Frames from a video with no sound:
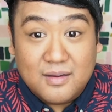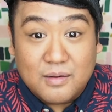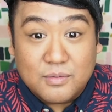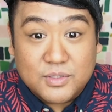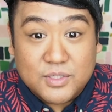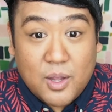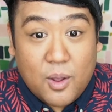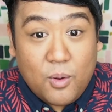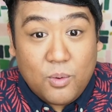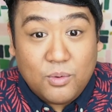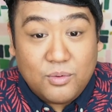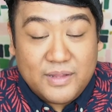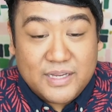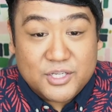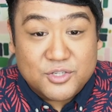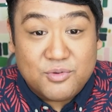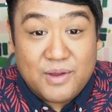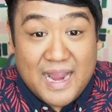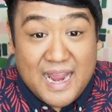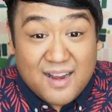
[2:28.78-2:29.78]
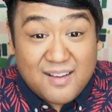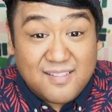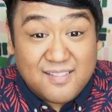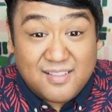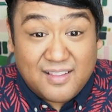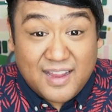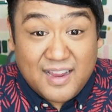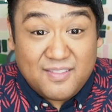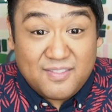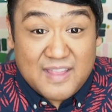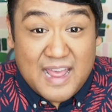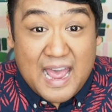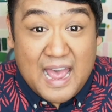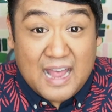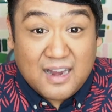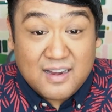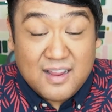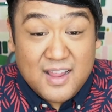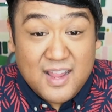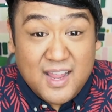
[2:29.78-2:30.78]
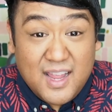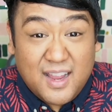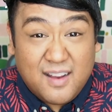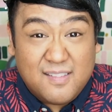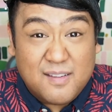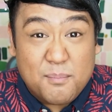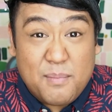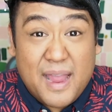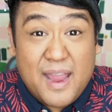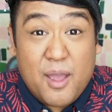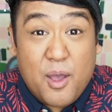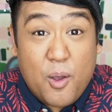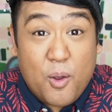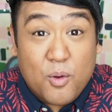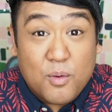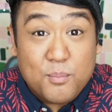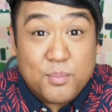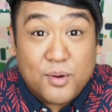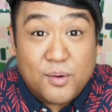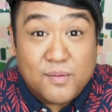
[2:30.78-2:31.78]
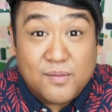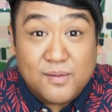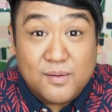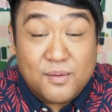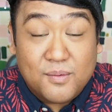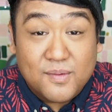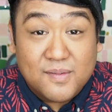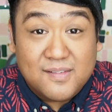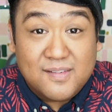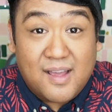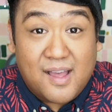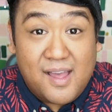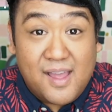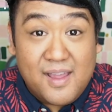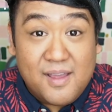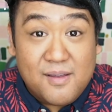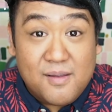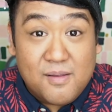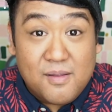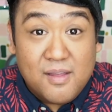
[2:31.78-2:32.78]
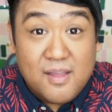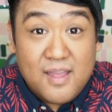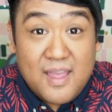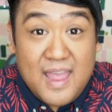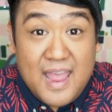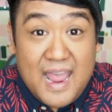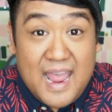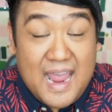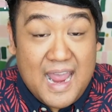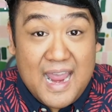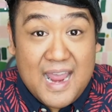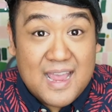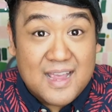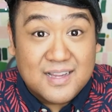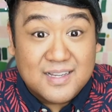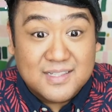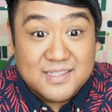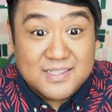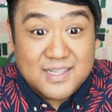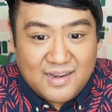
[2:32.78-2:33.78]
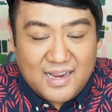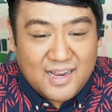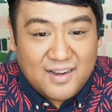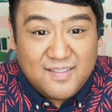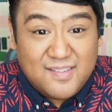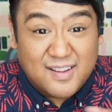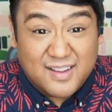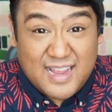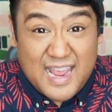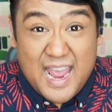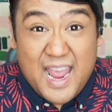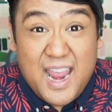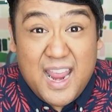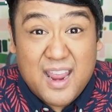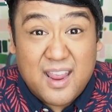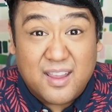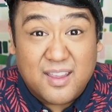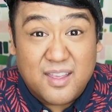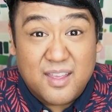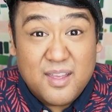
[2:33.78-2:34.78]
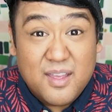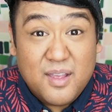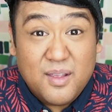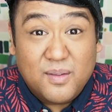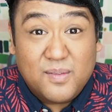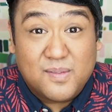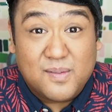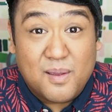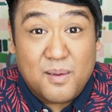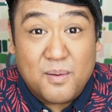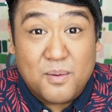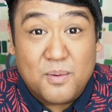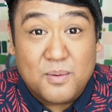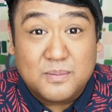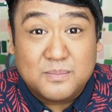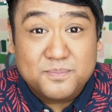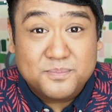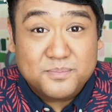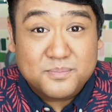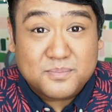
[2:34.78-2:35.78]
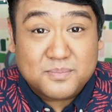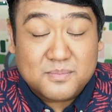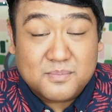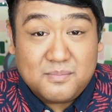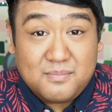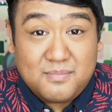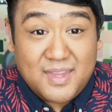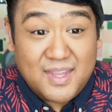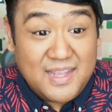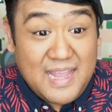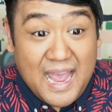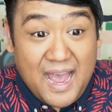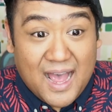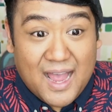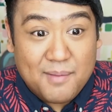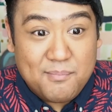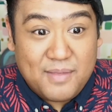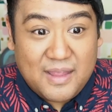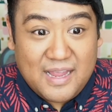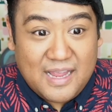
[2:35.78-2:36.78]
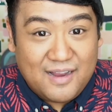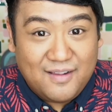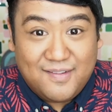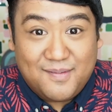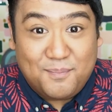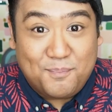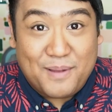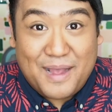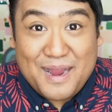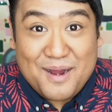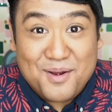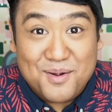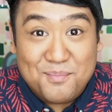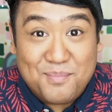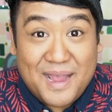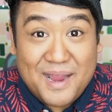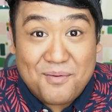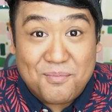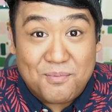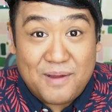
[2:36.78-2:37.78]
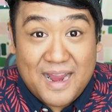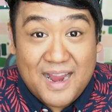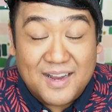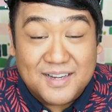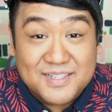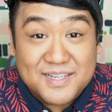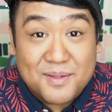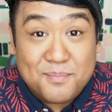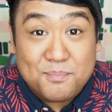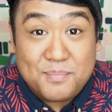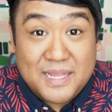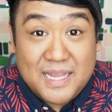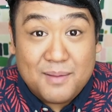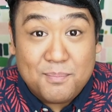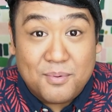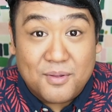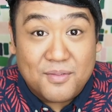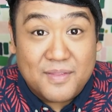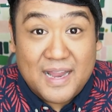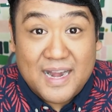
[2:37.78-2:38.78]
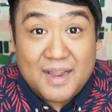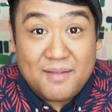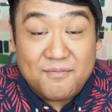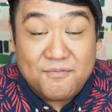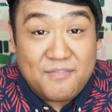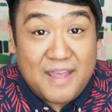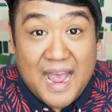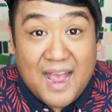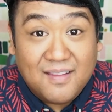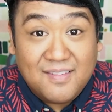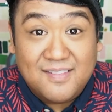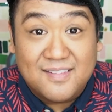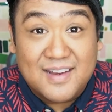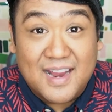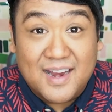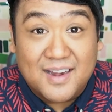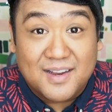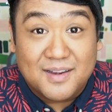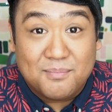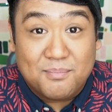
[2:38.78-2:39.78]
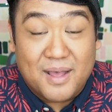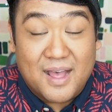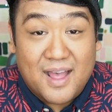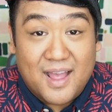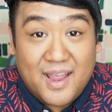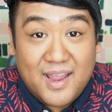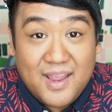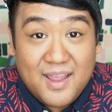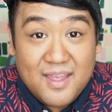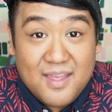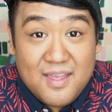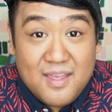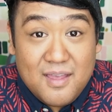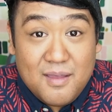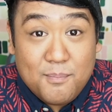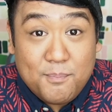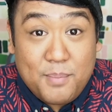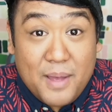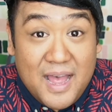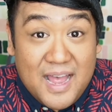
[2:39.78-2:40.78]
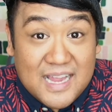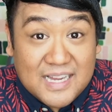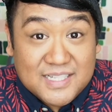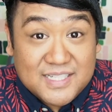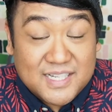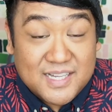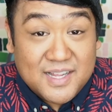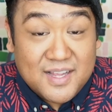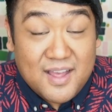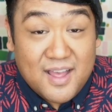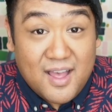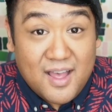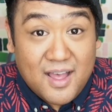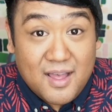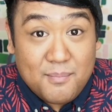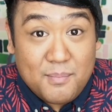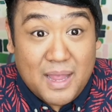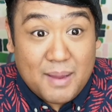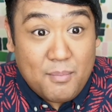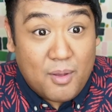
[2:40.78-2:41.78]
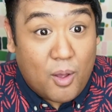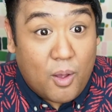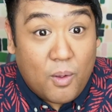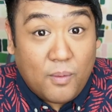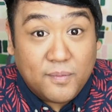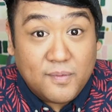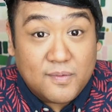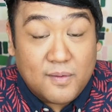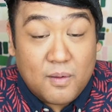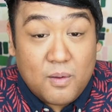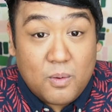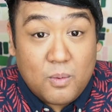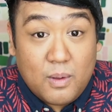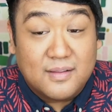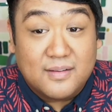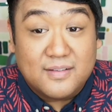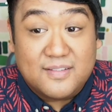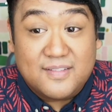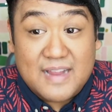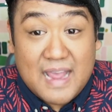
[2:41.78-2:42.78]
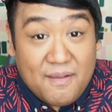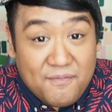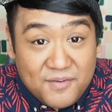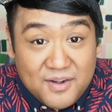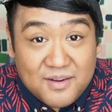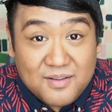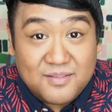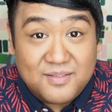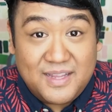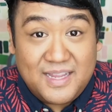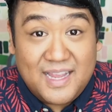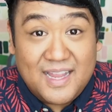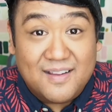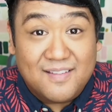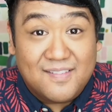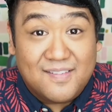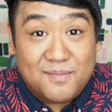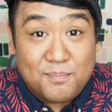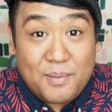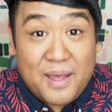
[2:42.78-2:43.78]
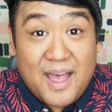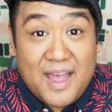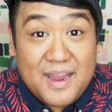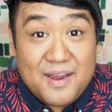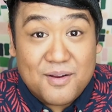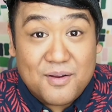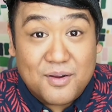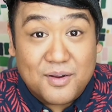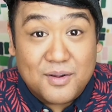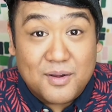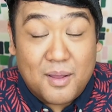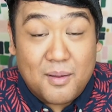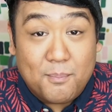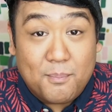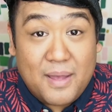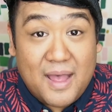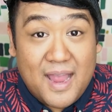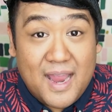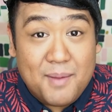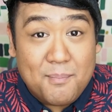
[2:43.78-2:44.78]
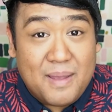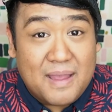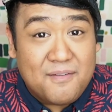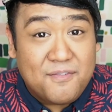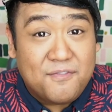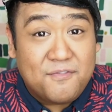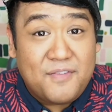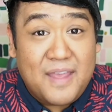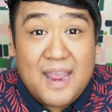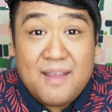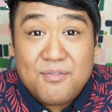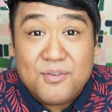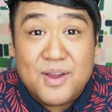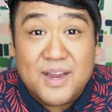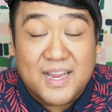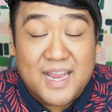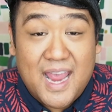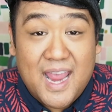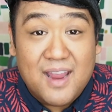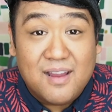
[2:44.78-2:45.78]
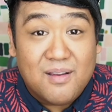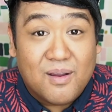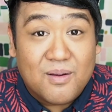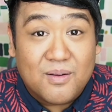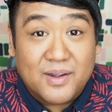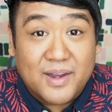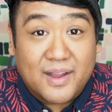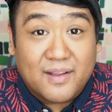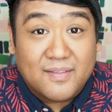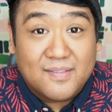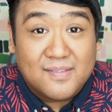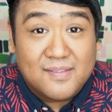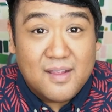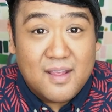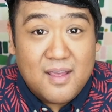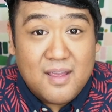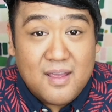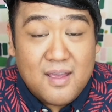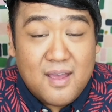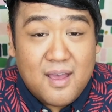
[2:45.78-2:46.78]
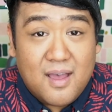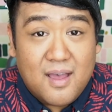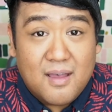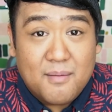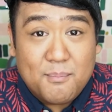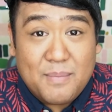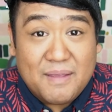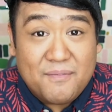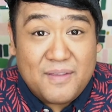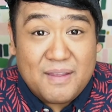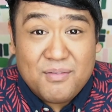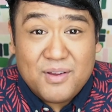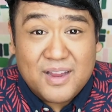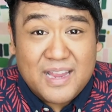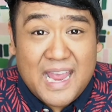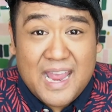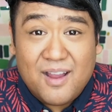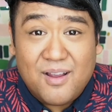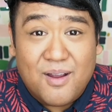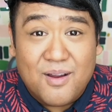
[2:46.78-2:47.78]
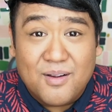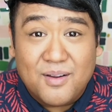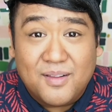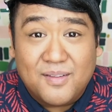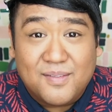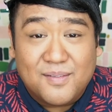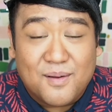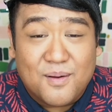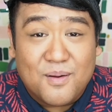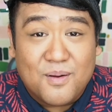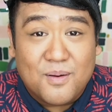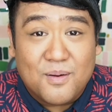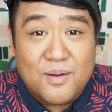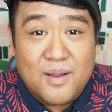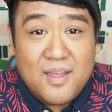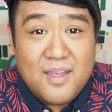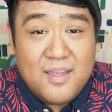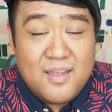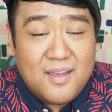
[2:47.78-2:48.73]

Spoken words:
totally translate that into my own personal style and into cake. So yeah, I'm inspired by random people that I'm fascinated by, but I'm also definitely inspired by my favorite cake artists. My favorite cake artists are